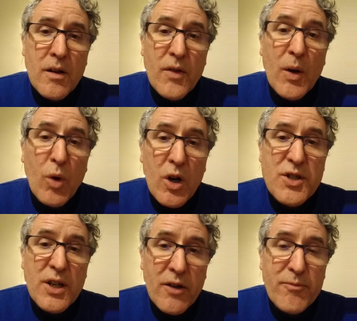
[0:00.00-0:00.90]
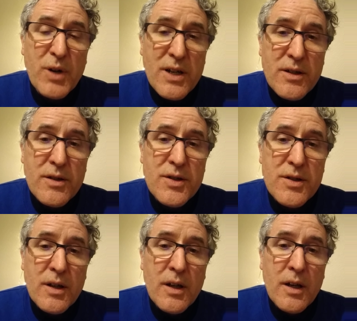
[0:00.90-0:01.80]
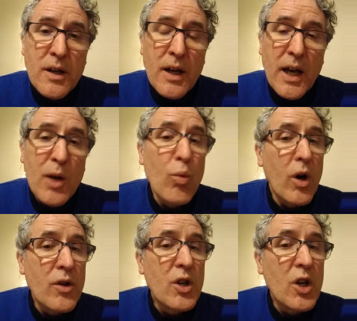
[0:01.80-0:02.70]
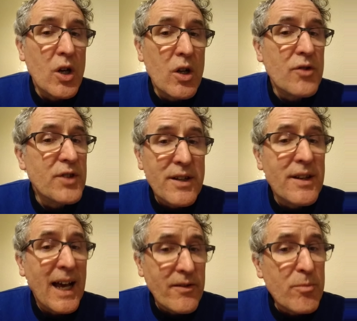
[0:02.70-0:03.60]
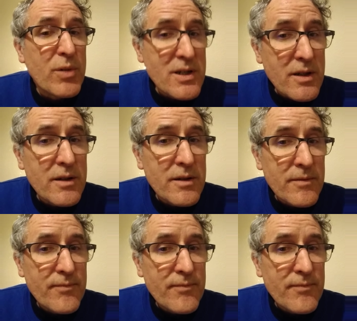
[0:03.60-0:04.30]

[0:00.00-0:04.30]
there weren't enough presents and one girl didn't have a present.